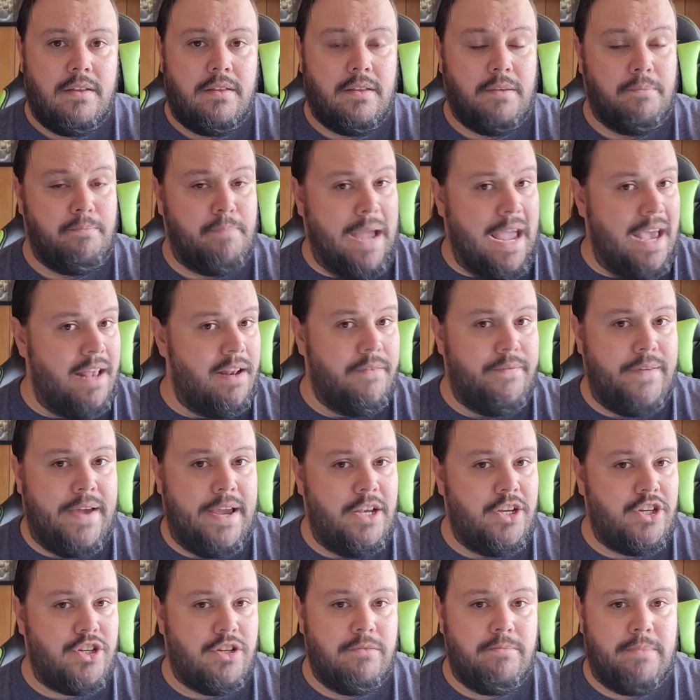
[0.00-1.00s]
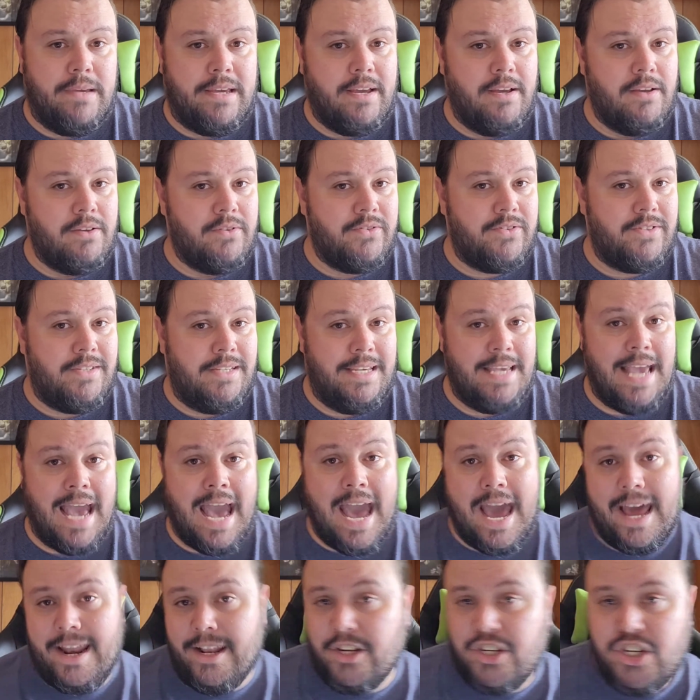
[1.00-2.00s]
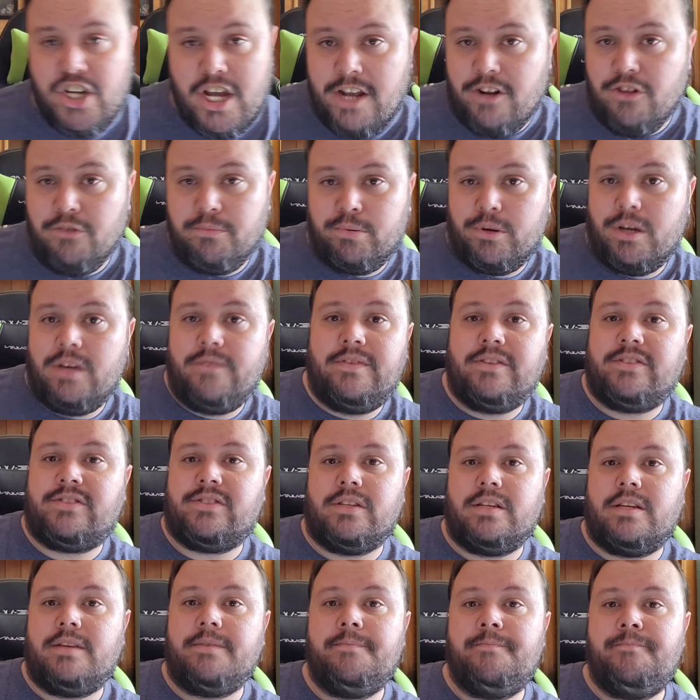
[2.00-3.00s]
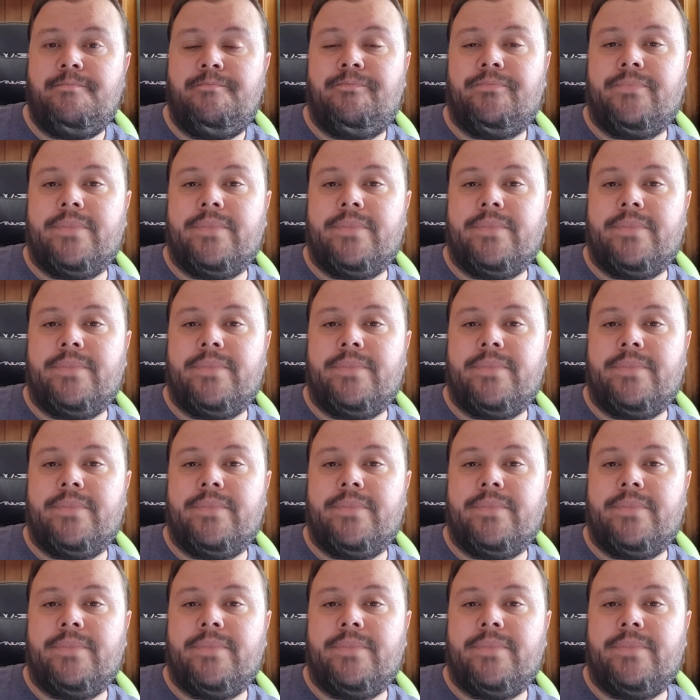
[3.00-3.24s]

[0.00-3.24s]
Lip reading: The ban evasion, because he had a channel previously.